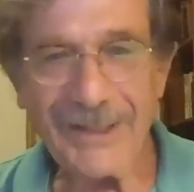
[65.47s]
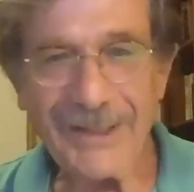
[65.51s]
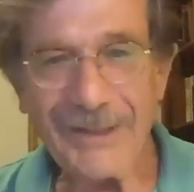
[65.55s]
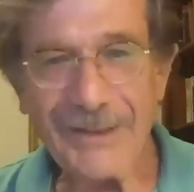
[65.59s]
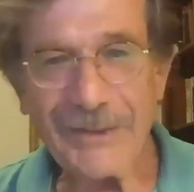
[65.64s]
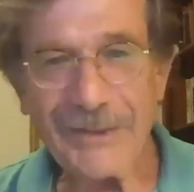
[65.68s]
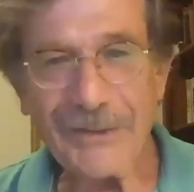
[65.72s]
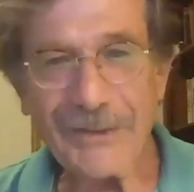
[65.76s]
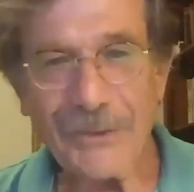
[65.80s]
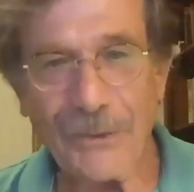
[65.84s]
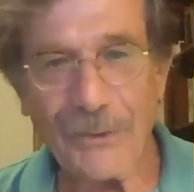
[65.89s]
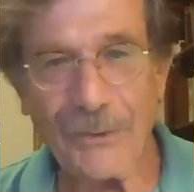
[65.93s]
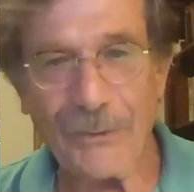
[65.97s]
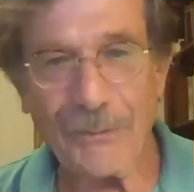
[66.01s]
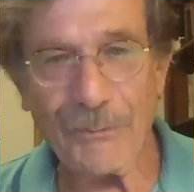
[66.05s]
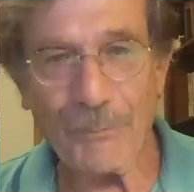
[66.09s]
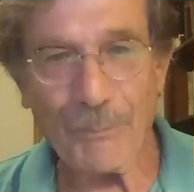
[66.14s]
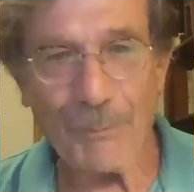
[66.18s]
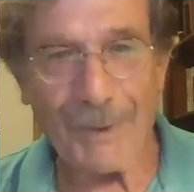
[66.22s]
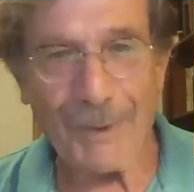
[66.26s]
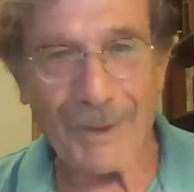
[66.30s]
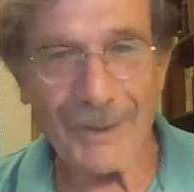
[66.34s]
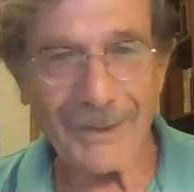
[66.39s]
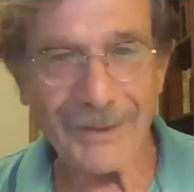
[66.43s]
So
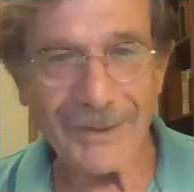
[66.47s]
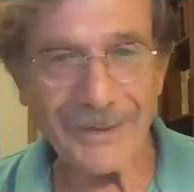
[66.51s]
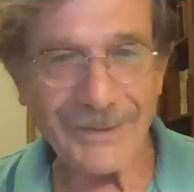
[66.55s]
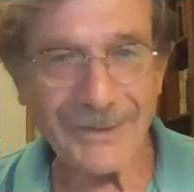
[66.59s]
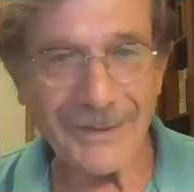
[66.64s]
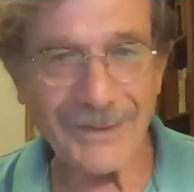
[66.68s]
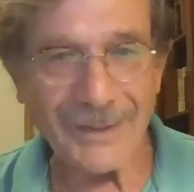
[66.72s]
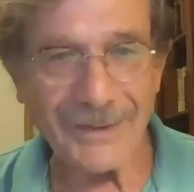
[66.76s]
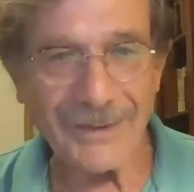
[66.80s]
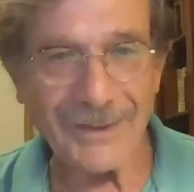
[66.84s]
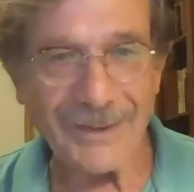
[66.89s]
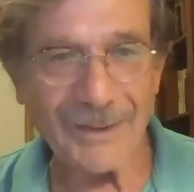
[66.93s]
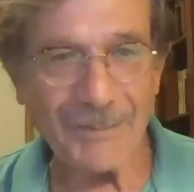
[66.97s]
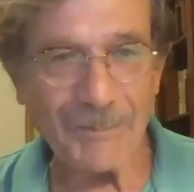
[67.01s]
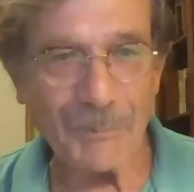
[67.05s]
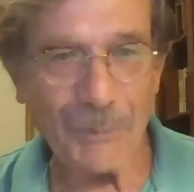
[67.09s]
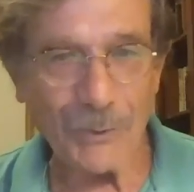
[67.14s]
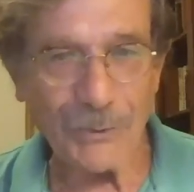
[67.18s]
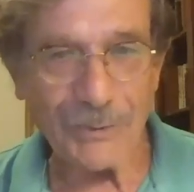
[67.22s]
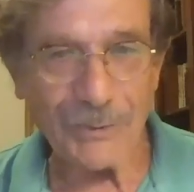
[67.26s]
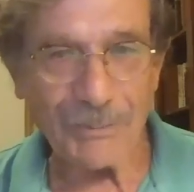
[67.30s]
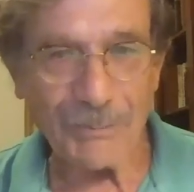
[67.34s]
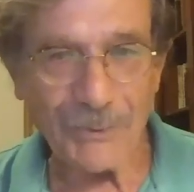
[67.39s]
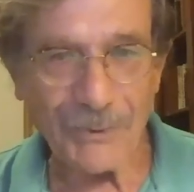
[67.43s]
while studying
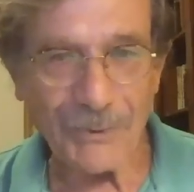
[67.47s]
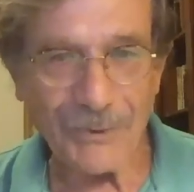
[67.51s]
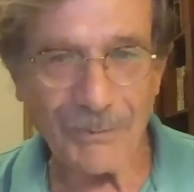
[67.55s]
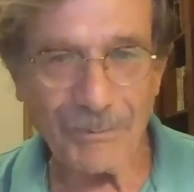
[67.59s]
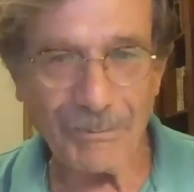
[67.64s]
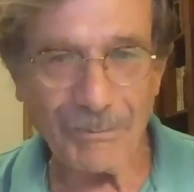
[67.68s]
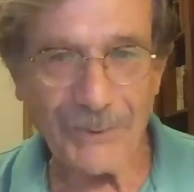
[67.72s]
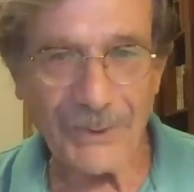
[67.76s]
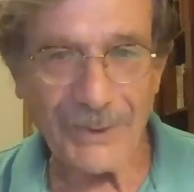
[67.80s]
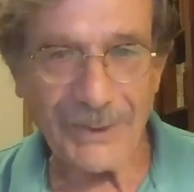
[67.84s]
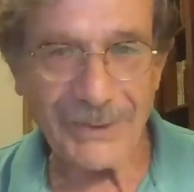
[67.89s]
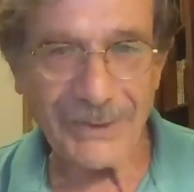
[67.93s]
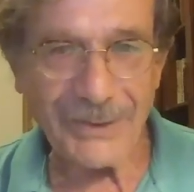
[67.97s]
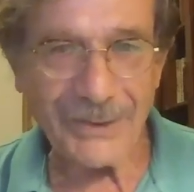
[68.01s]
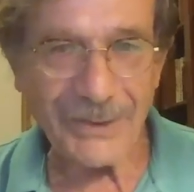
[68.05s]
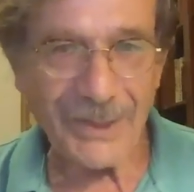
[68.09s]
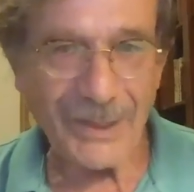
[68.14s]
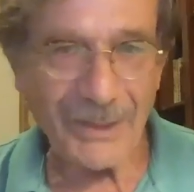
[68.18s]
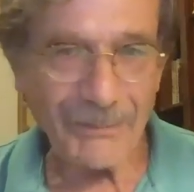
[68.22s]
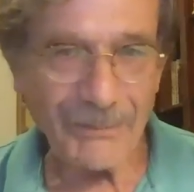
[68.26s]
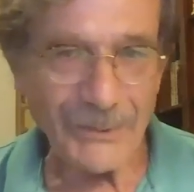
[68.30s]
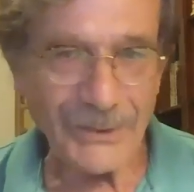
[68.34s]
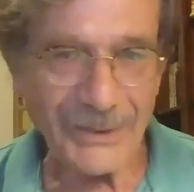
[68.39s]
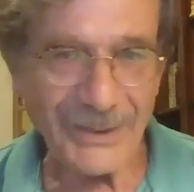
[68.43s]
multiple comparison,
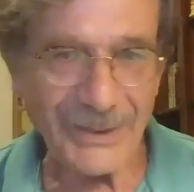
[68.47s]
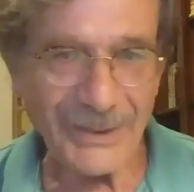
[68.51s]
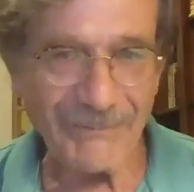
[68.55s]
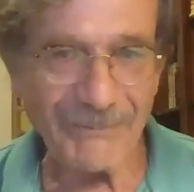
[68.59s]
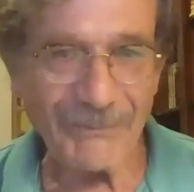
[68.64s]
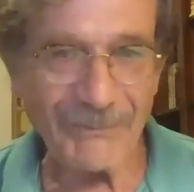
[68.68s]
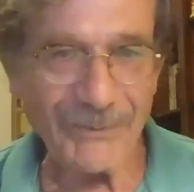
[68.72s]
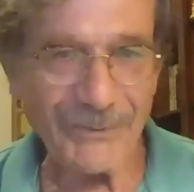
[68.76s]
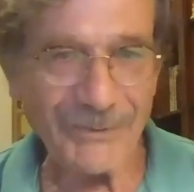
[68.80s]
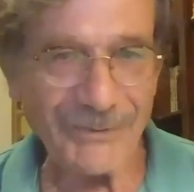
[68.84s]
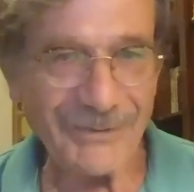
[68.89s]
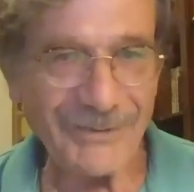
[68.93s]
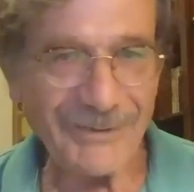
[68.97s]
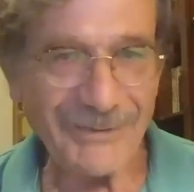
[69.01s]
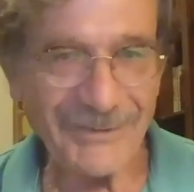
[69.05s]
I was never